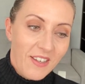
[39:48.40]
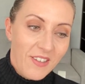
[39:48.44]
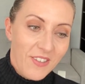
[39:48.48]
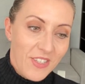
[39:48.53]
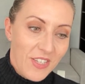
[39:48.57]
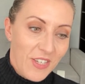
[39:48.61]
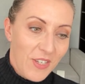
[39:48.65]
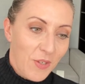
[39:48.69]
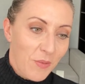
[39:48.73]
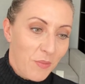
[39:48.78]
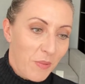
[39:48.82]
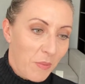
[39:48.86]

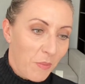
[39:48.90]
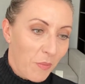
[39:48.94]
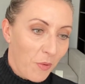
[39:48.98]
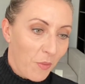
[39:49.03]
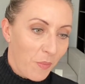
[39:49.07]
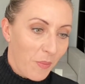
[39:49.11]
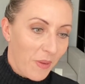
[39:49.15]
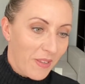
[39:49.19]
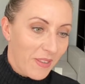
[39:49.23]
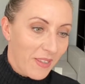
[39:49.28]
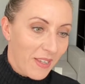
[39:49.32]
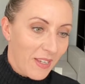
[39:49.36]
tell you a bit more
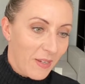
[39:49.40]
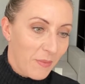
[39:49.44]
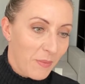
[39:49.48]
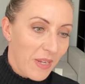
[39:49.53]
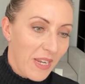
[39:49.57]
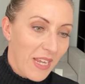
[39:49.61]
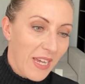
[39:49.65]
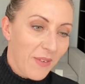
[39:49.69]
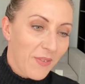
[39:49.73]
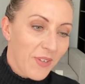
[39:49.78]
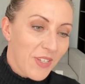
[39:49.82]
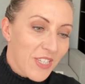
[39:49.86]
about that in a
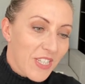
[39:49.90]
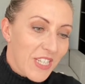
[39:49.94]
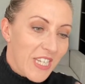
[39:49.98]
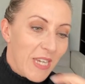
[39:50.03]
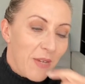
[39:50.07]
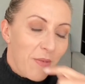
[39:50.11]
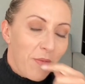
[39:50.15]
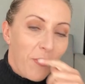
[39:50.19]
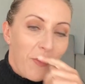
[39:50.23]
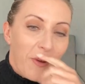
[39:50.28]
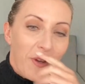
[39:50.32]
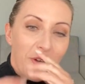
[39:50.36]
minute. Which
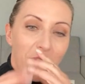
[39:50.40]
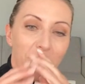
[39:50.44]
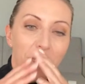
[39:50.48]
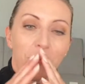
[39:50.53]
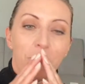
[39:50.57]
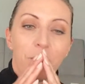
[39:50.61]
team am I